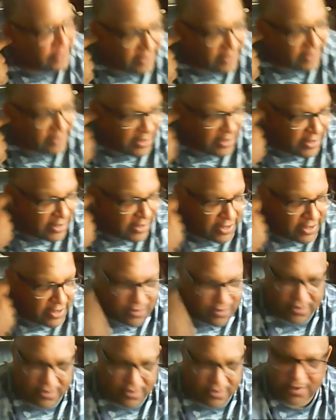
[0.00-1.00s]
and then you,
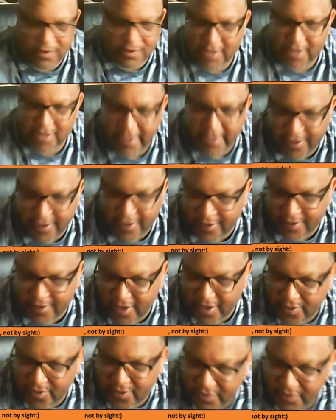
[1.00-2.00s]
you look at our,
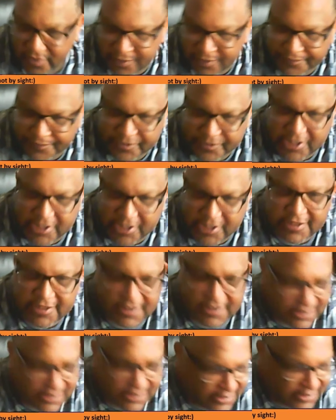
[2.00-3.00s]
our justice
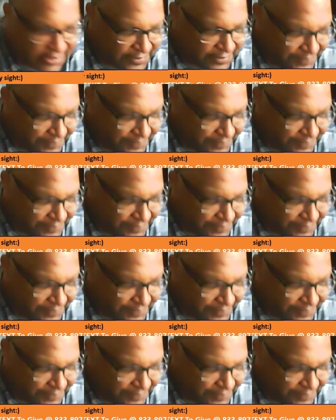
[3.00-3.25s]
system,